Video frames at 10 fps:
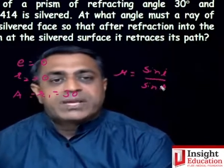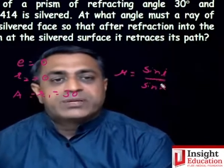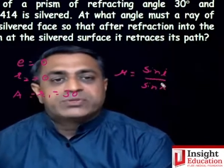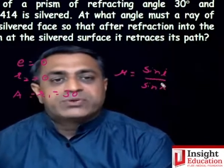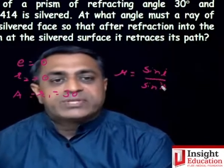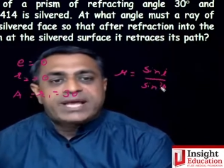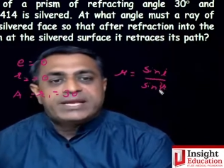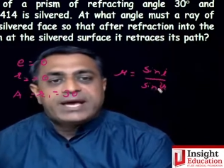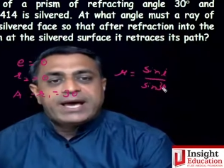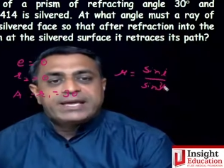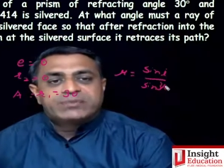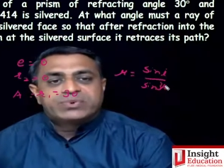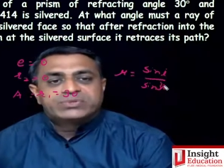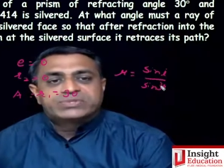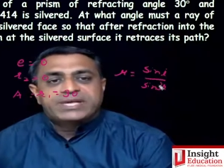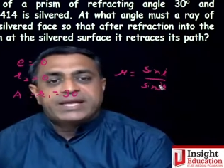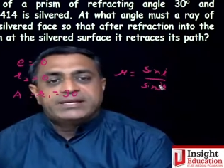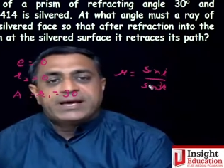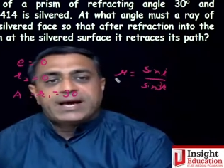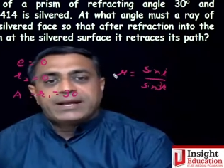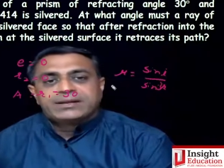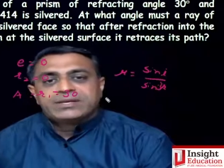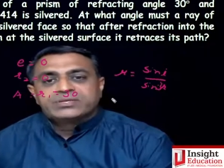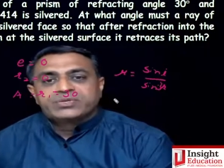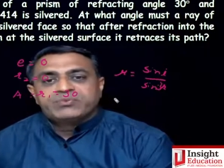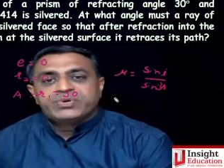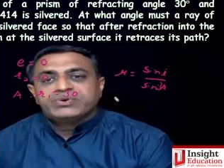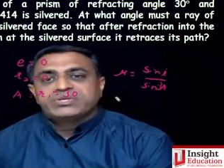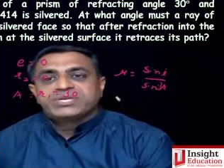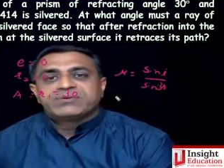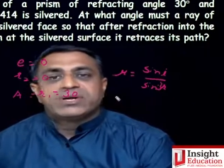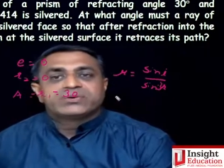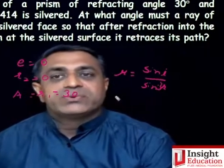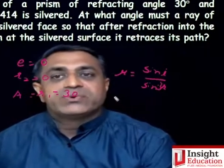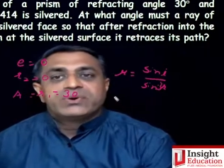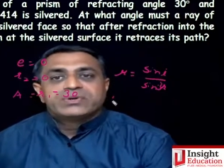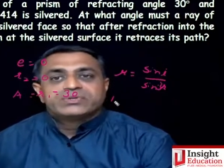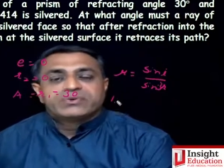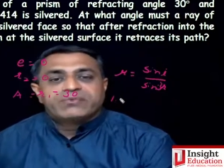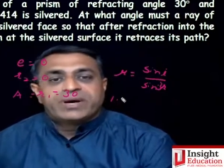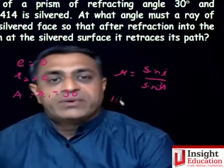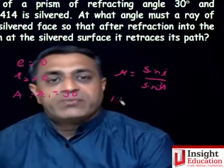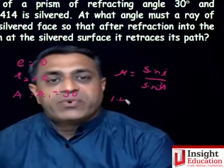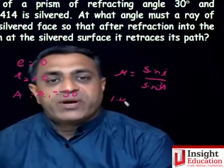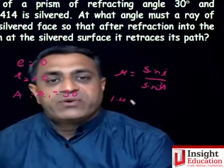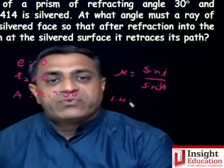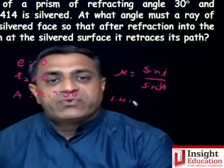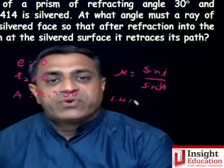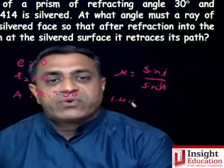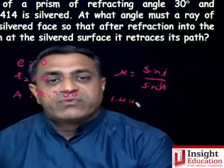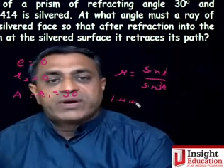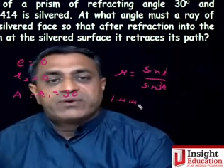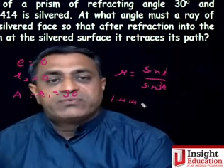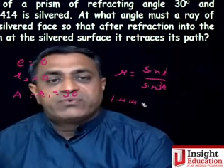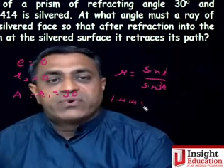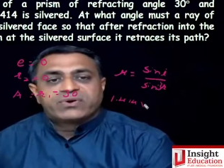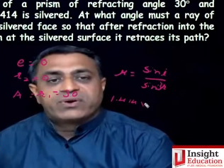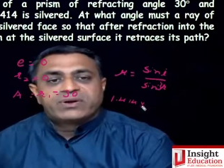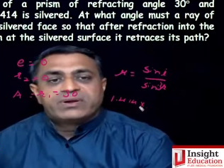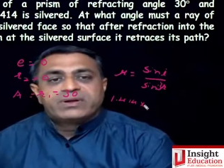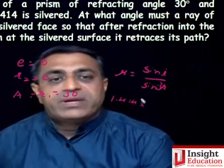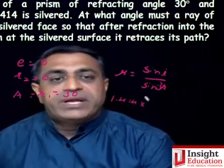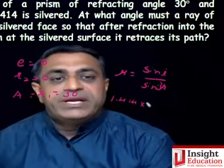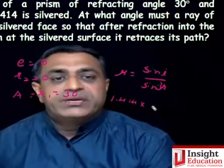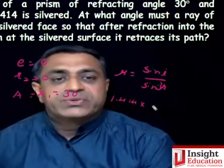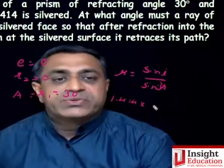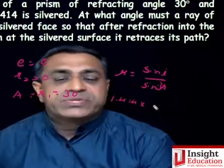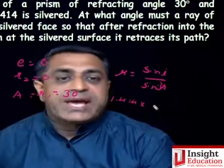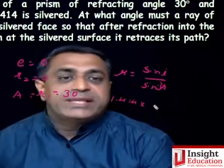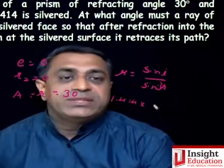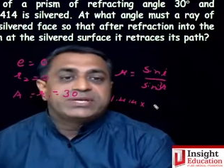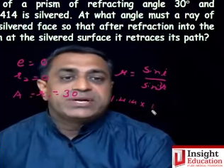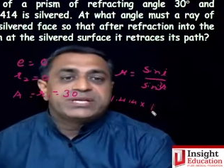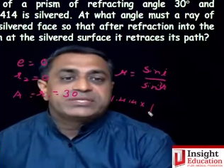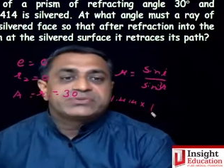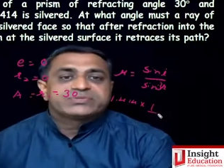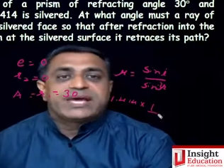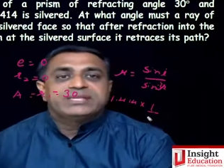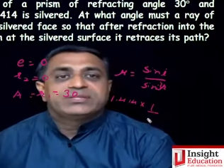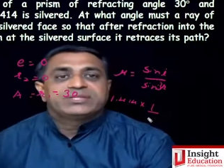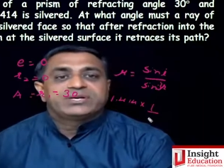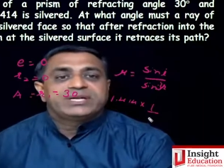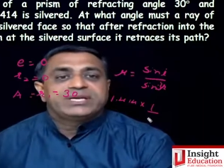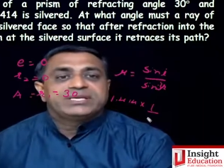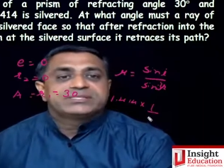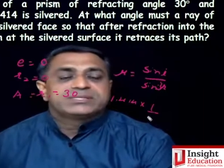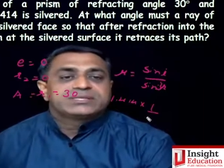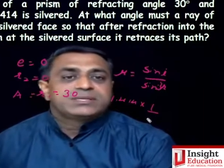So sine I upon sine R. So mu is equal to, so 1.414 into sine 30. So sine 30 is